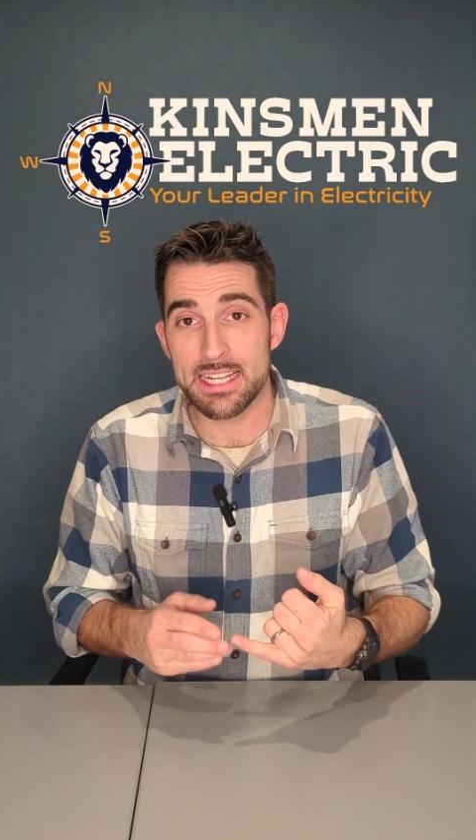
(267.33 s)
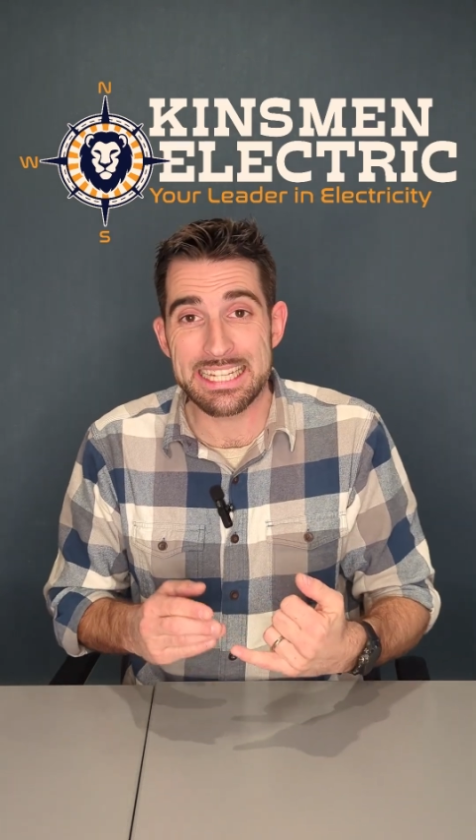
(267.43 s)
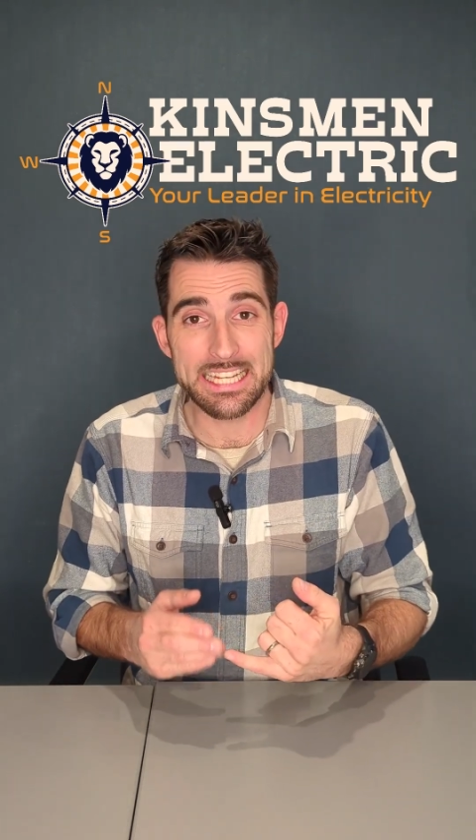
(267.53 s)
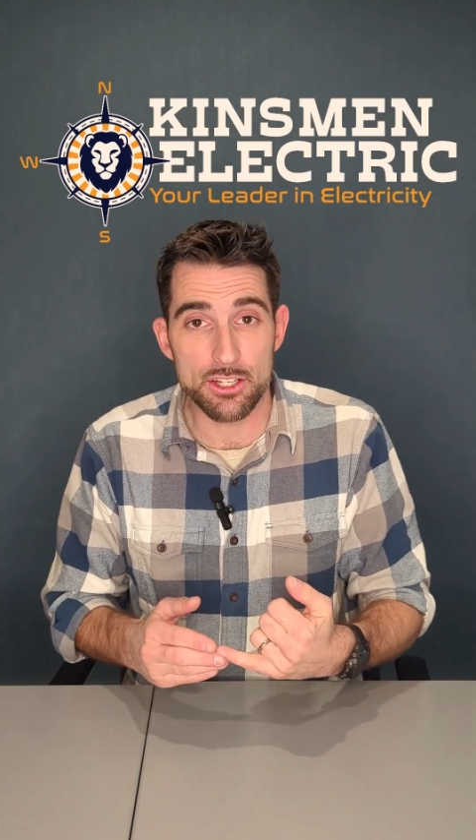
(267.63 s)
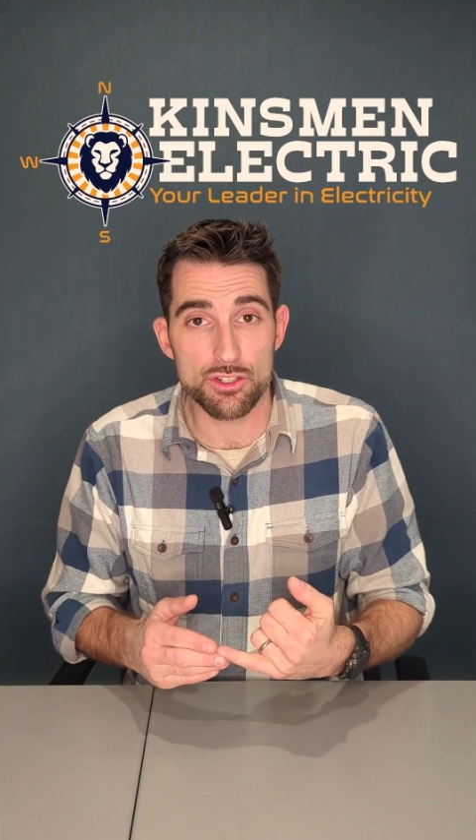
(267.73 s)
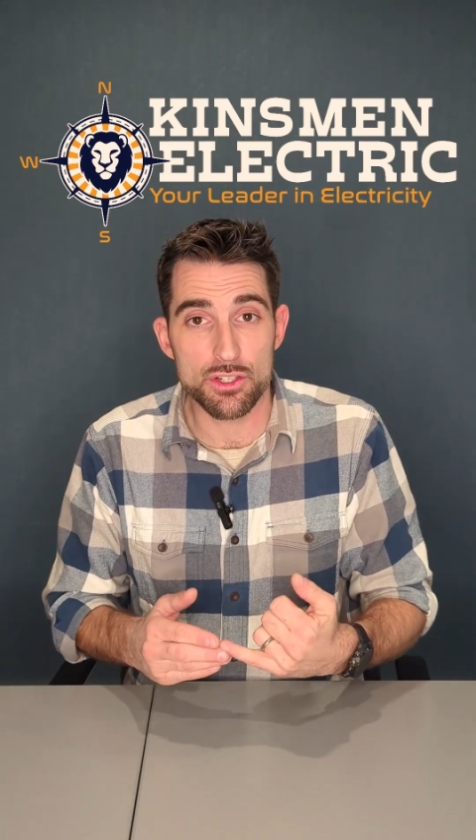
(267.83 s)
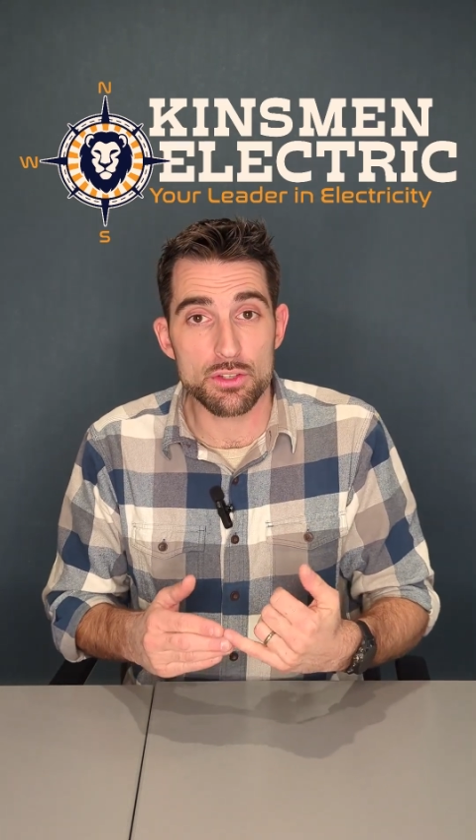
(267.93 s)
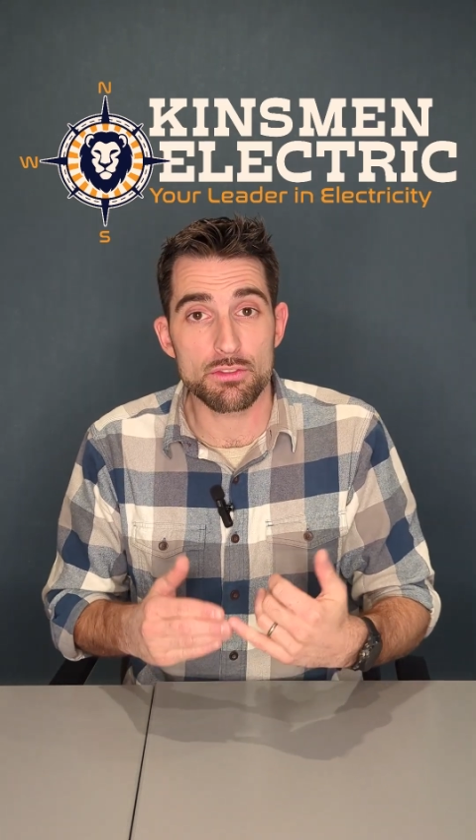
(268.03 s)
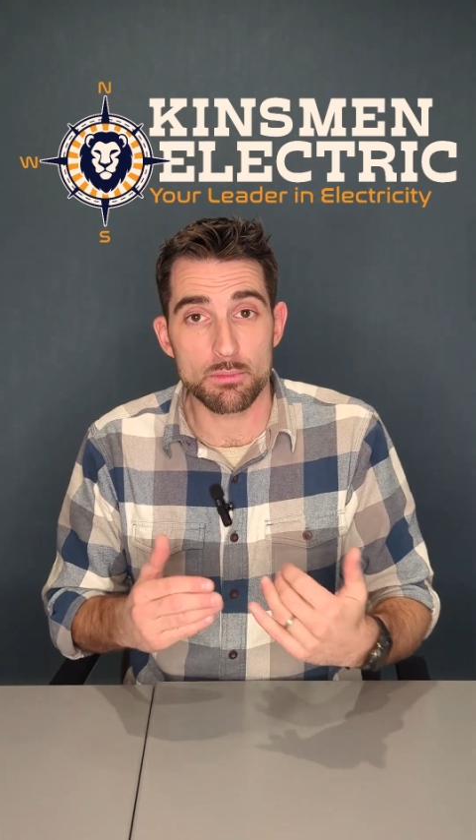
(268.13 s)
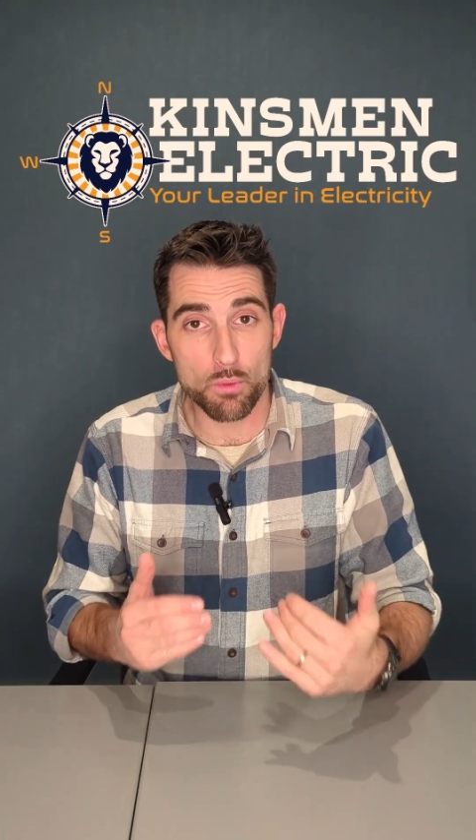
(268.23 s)
18
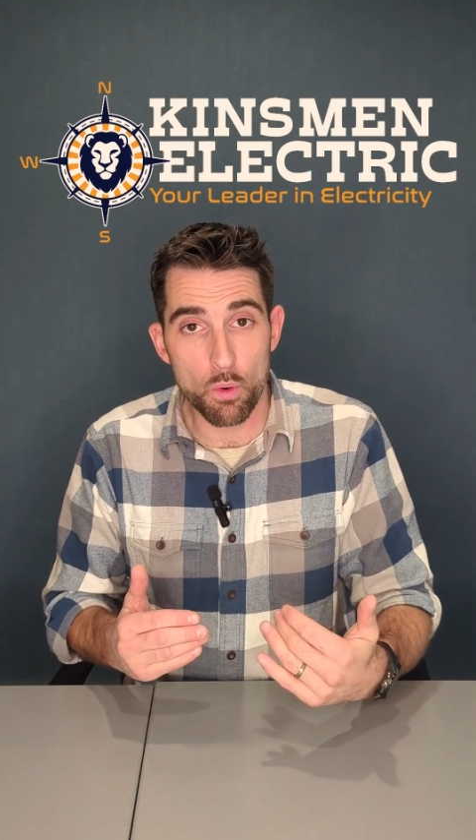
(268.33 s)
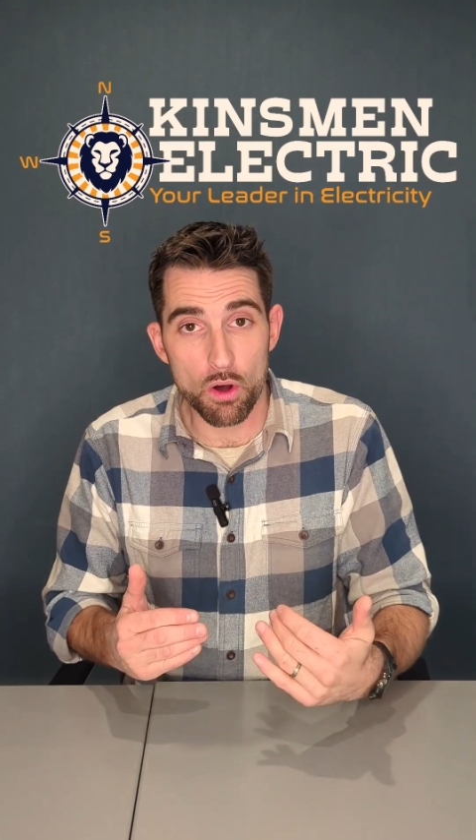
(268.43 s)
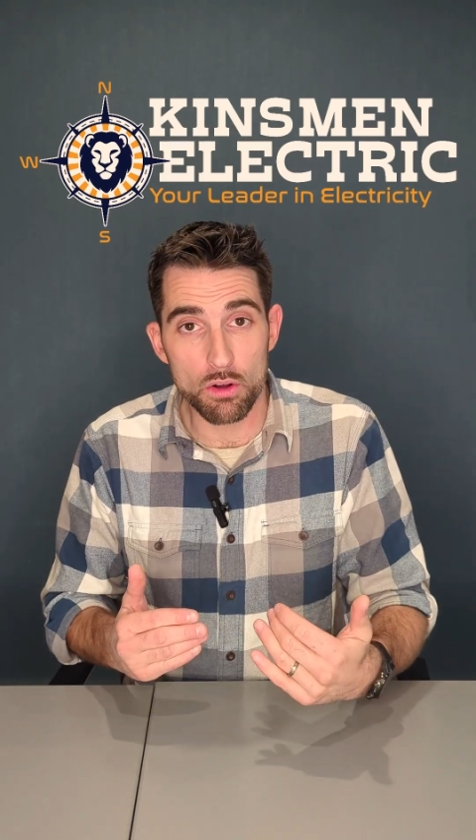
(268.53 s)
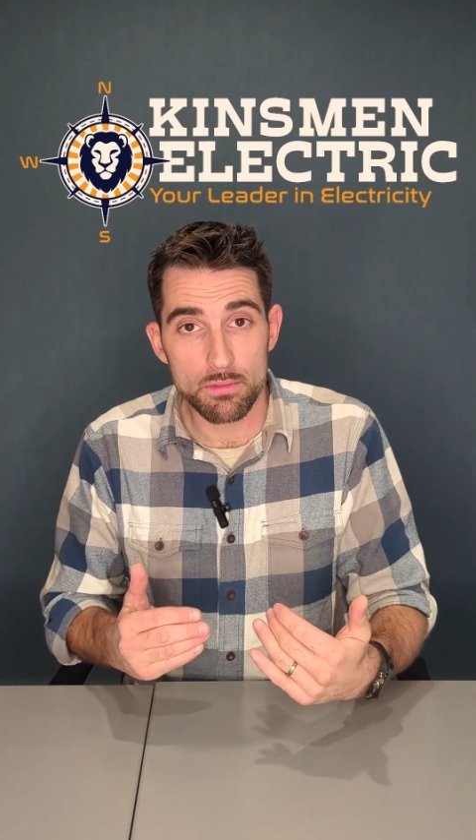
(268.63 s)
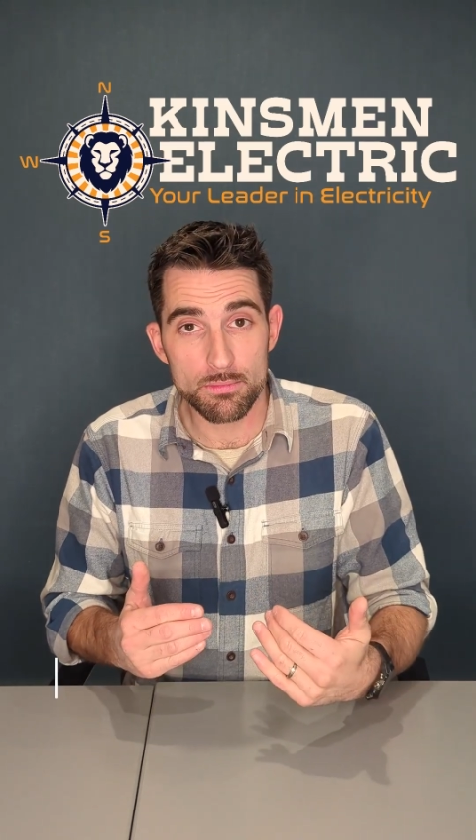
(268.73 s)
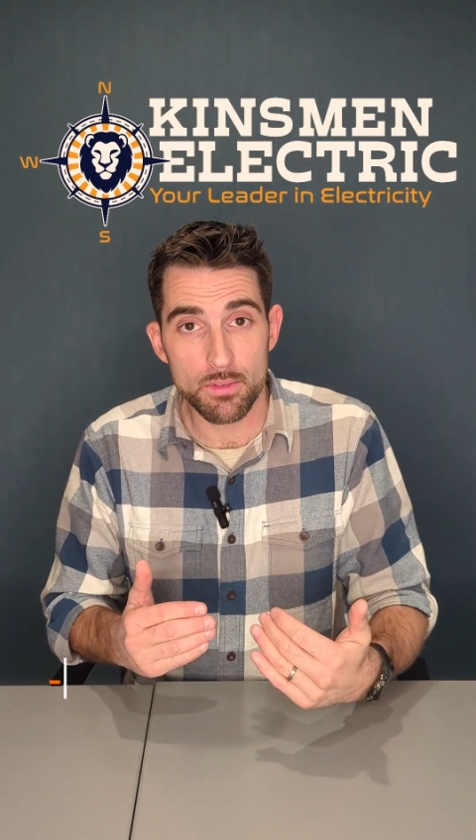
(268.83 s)
inches from a wall